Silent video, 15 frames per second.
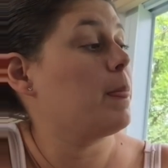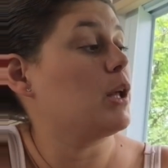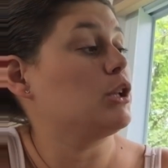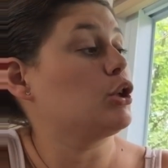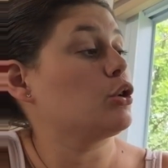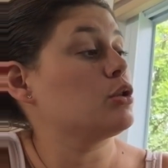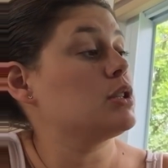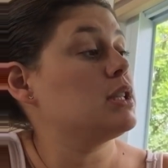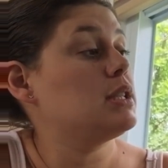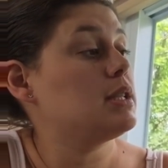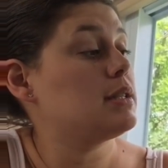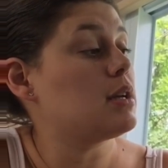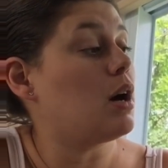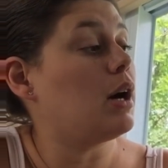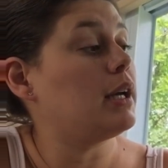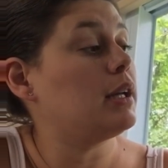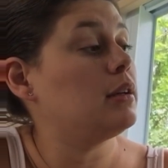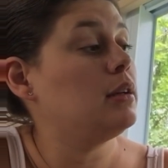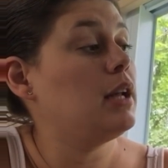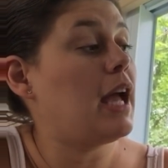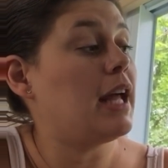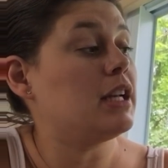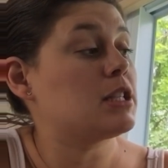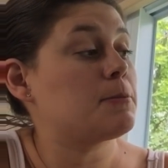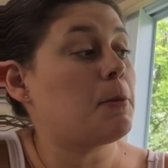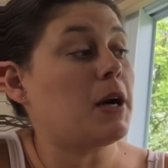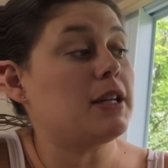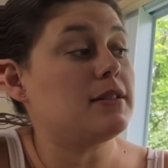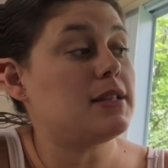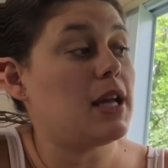Learn to Design, and it's
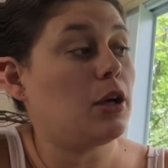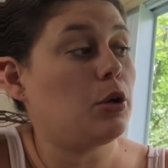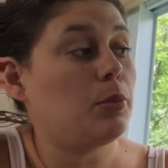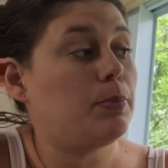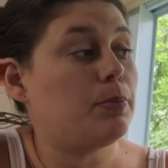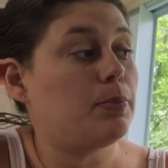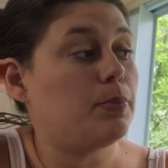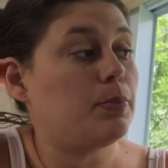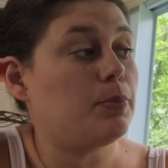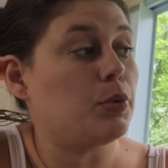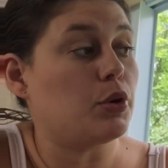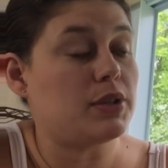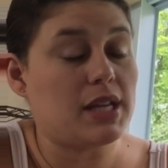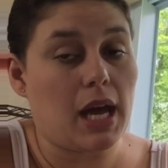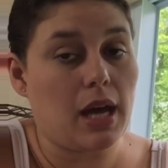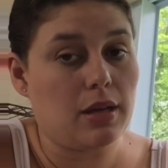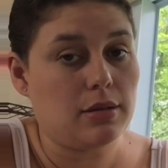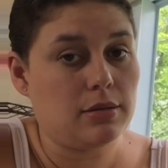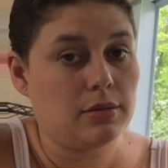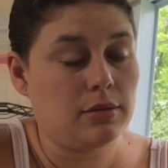by Dale Burdett.